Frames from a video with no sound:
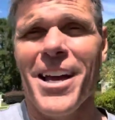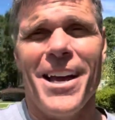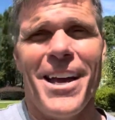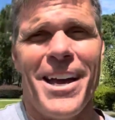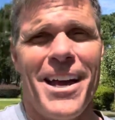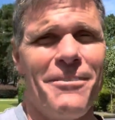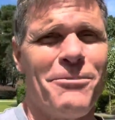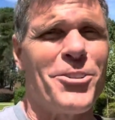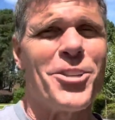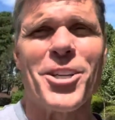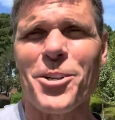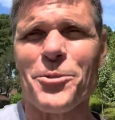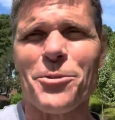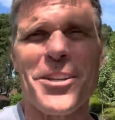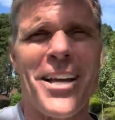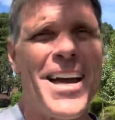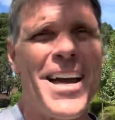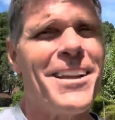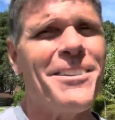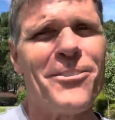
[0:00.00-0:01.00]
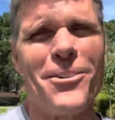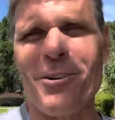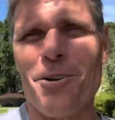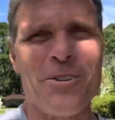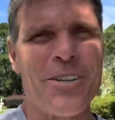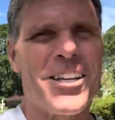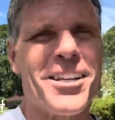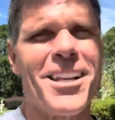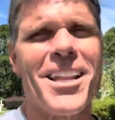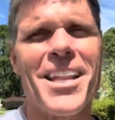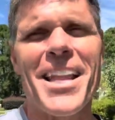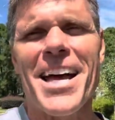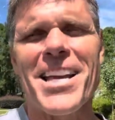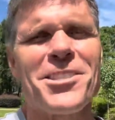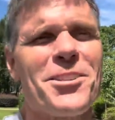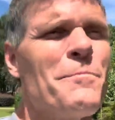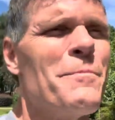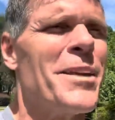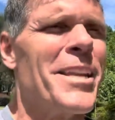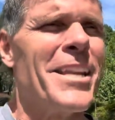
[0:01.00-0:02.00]
every single day. They're only going to last
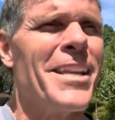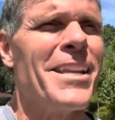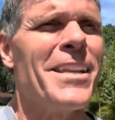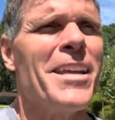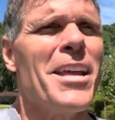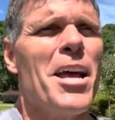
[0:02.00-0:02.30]
a minute,